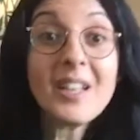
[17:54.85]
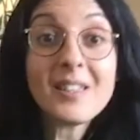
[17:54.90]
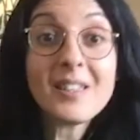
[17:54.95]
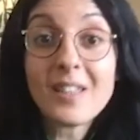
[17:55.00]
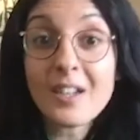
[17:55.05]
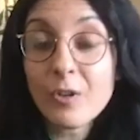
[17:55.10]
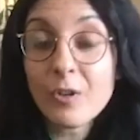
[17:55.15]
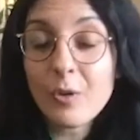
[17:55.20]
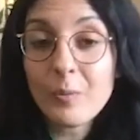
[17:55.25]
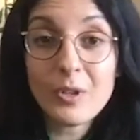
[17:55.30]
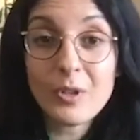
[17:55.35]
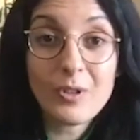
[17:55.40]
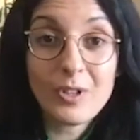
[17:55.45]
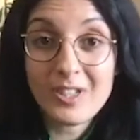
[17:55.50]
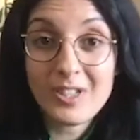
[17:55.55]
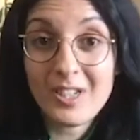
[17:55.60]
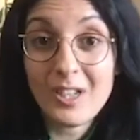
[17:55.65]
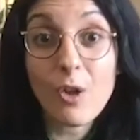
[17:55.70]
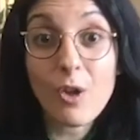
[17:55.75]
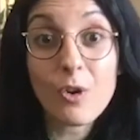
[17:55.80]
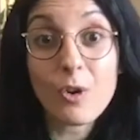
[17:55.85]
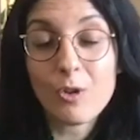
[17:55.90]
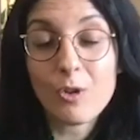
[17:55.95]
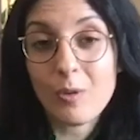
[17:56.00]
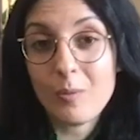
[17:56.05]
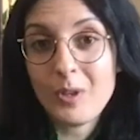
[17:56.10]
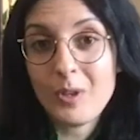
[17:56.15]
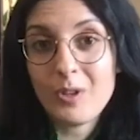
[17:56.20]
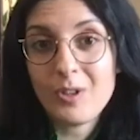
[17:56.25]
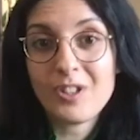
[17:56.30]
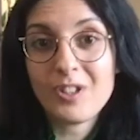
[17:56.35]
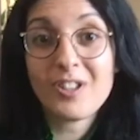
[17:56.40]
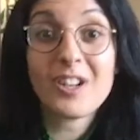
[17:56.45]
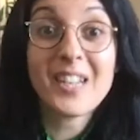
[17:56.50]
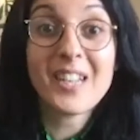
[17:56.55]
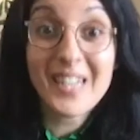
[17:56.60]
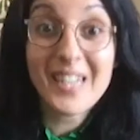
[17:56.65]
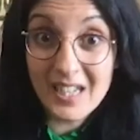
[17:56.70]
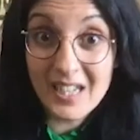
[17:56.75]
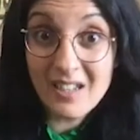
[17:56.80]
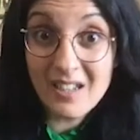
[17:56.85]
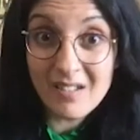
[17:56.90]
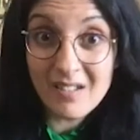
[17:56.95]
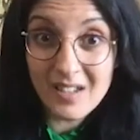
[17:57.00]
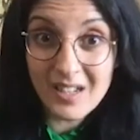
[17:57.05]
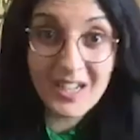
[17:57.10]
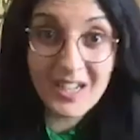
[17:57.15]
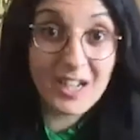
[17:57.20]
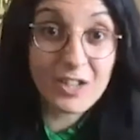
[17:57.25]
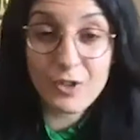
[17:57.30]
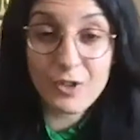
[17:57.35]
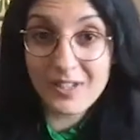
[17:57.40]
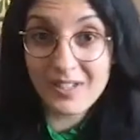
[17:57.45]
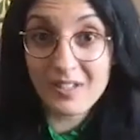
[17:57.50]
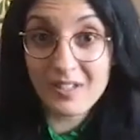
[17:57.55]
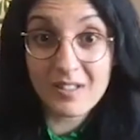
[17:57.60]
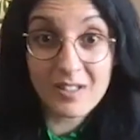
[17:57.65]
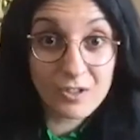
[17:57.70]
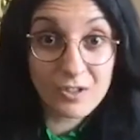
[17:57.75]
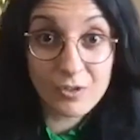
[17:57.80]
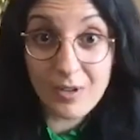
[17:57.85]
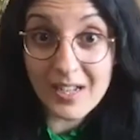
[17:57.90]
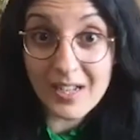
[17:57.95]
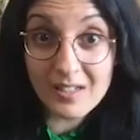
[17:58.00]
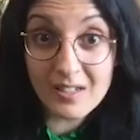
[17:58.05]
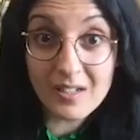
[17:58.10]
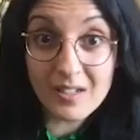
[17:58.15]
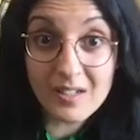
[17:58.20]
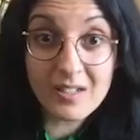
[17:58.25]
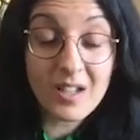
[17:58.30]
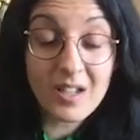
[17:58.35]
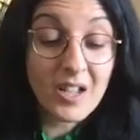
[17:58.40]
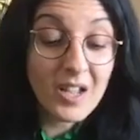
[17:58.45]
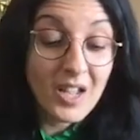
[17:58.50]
that local communities are key in addressing this crisis,